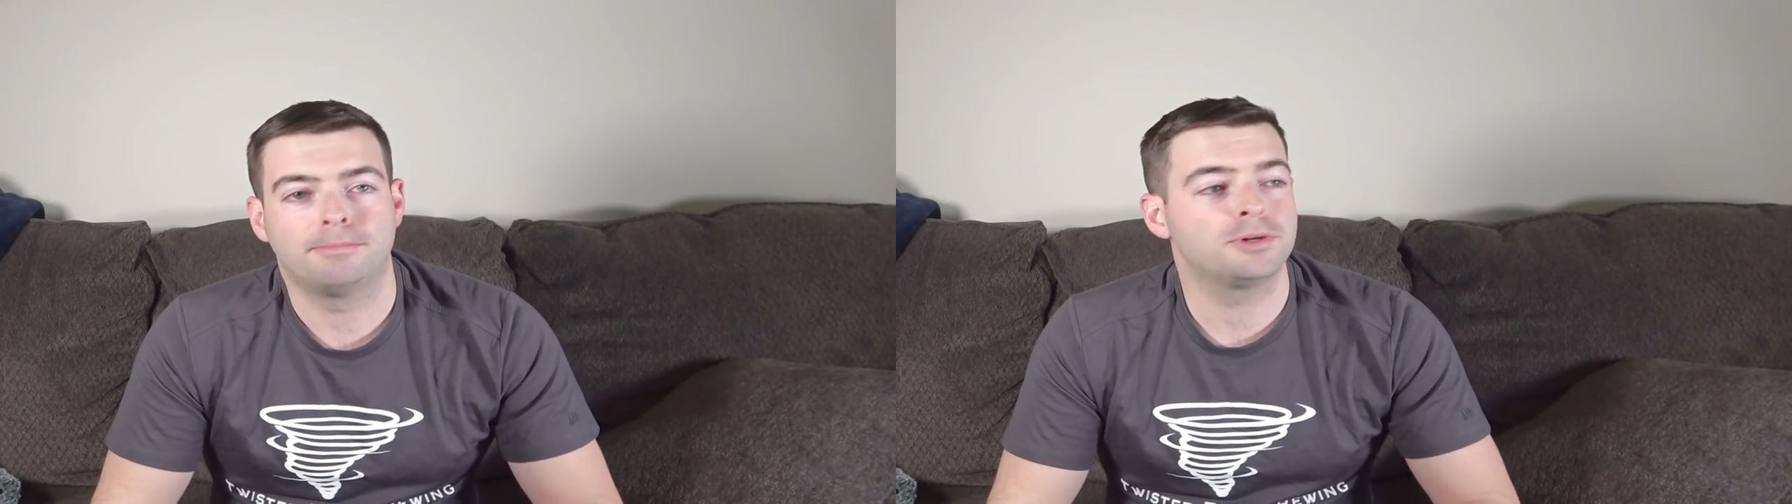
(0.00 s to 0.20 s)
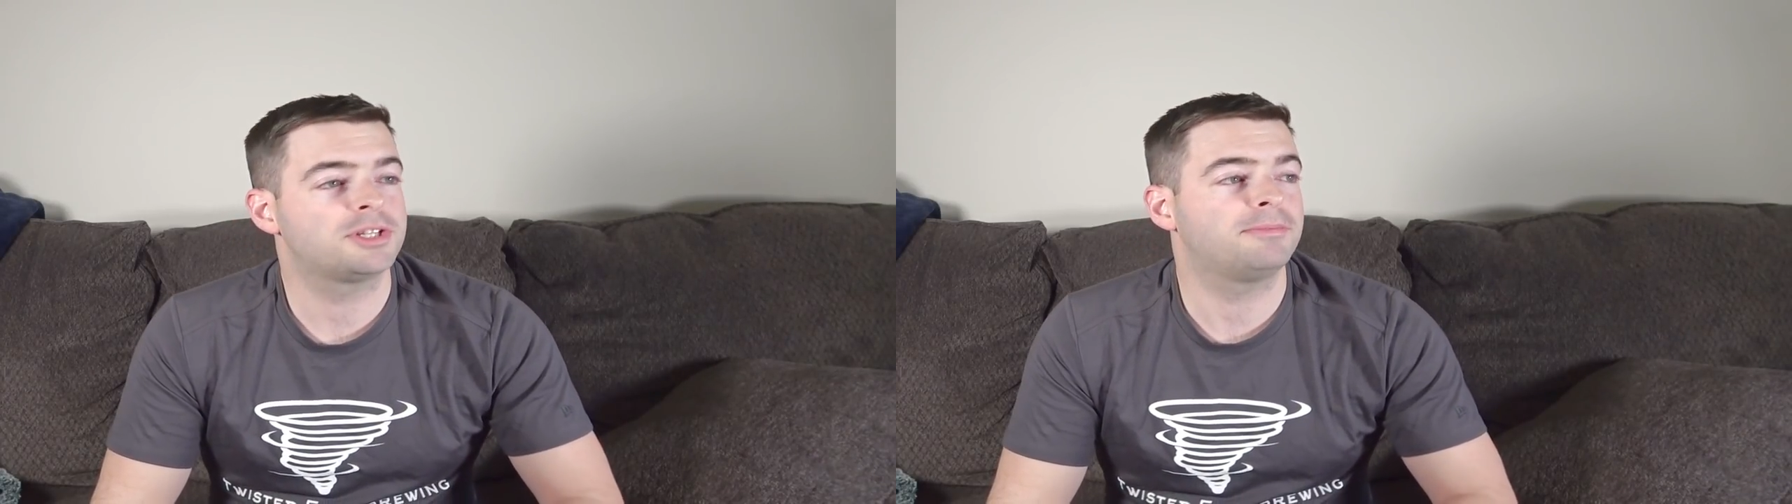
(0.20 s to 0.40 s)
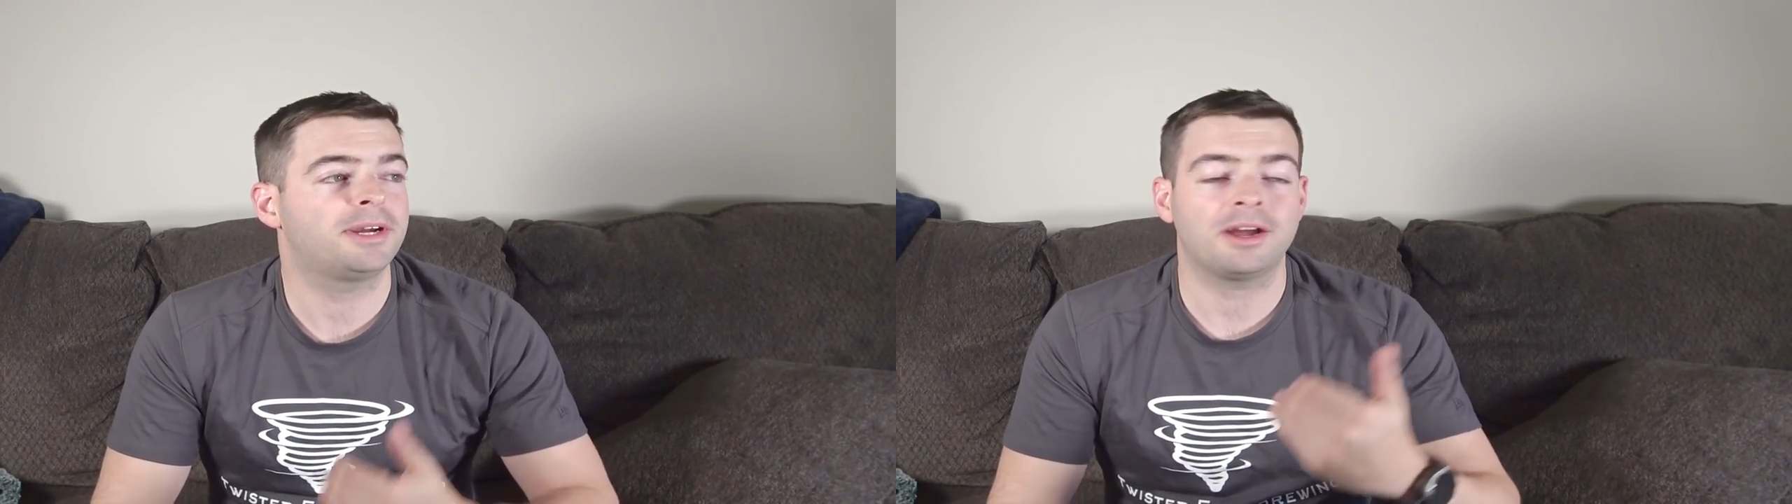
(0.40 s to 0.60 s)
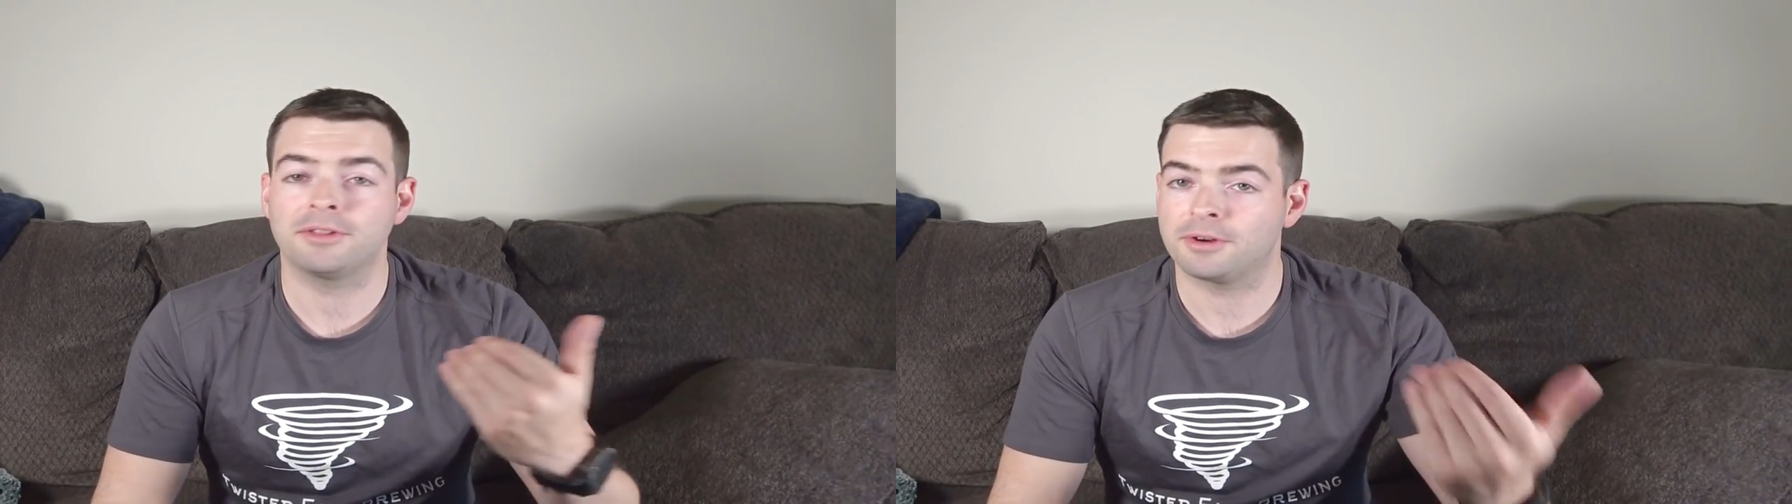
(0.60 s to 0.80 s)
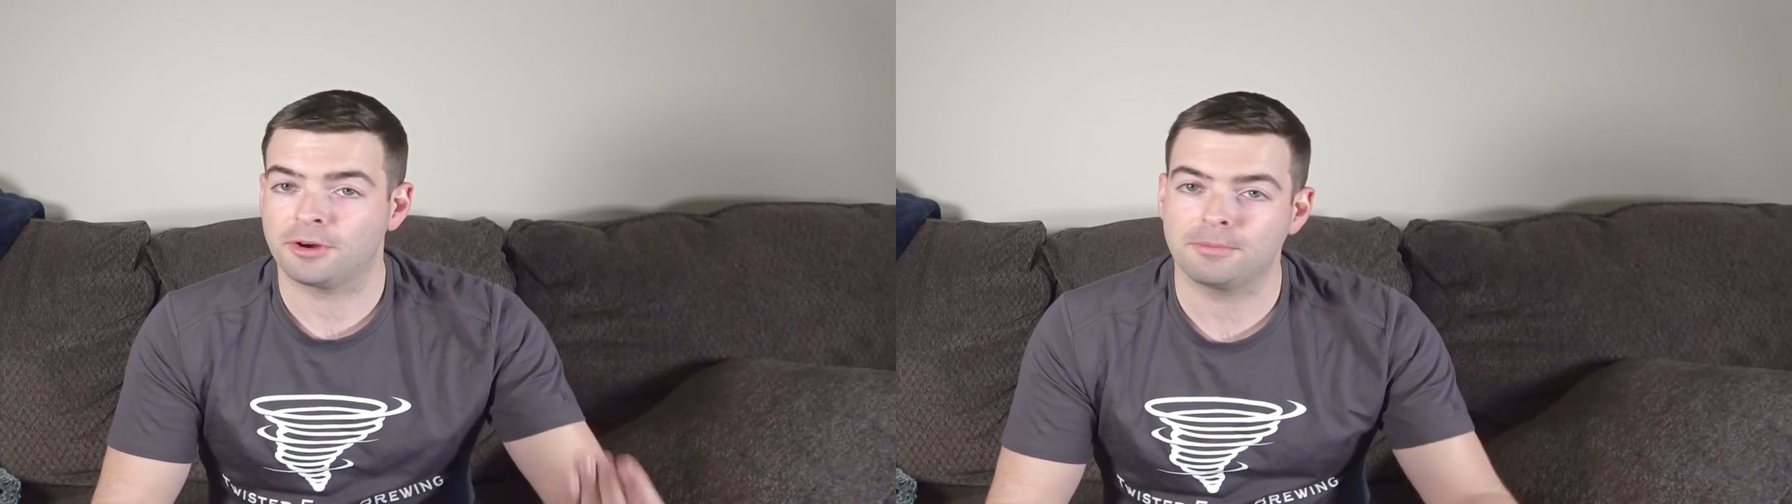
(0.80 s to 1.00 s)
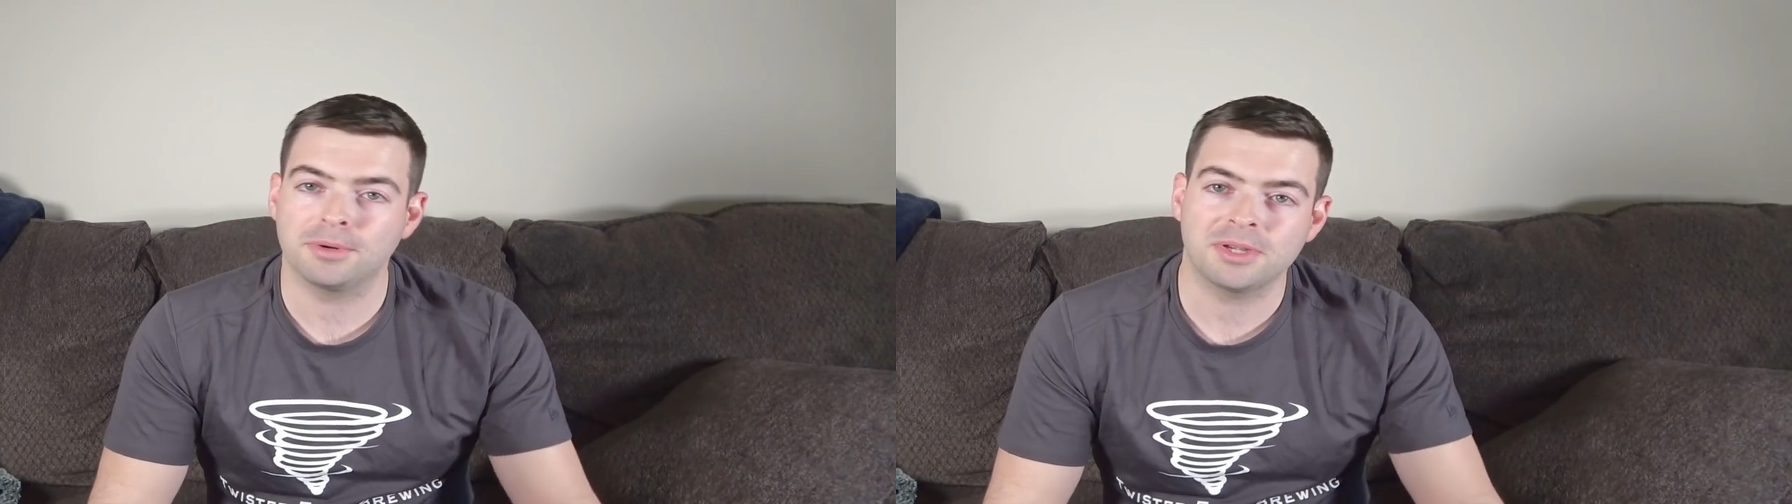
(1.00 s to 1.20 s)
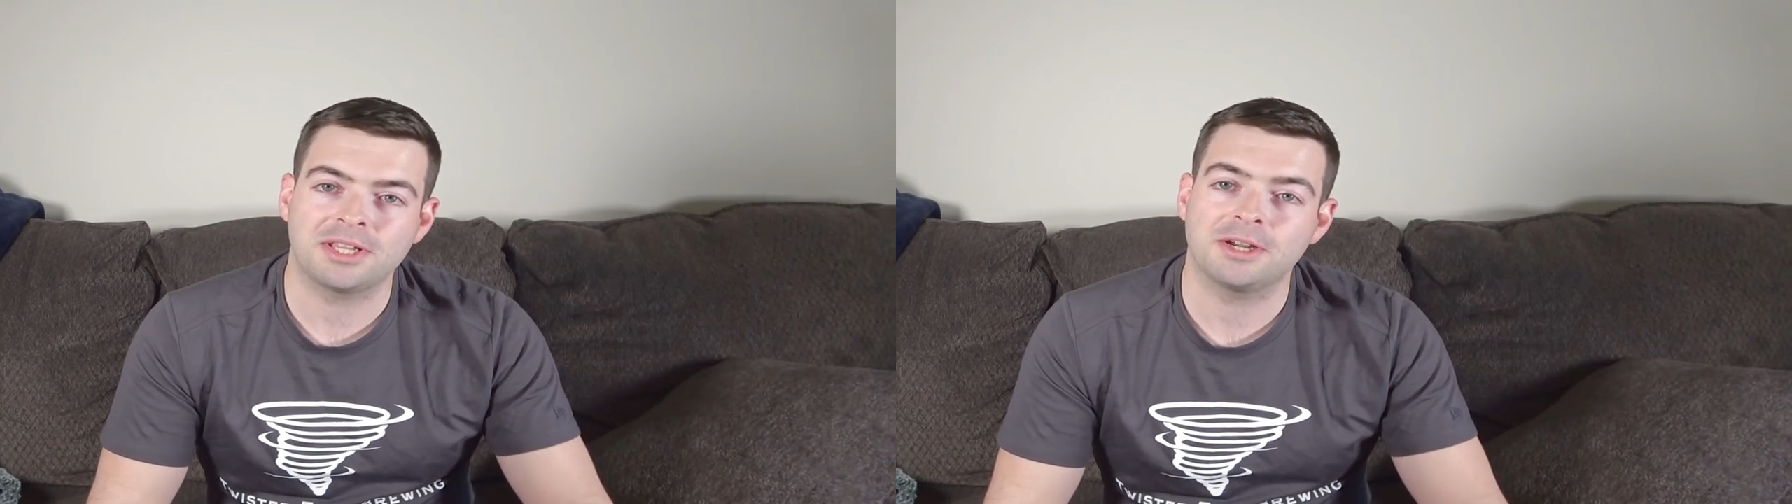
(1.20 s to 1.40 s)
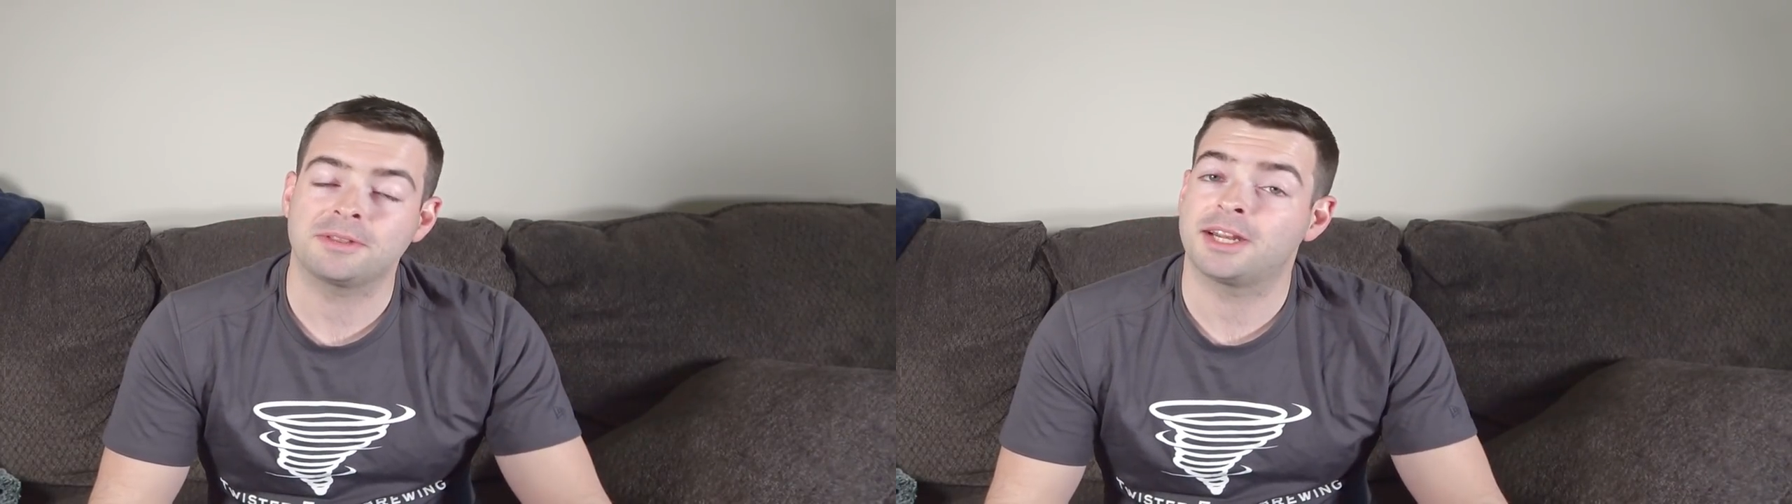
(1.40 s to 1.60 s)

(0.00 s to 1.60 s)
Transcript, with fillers: most of my other home brewing gear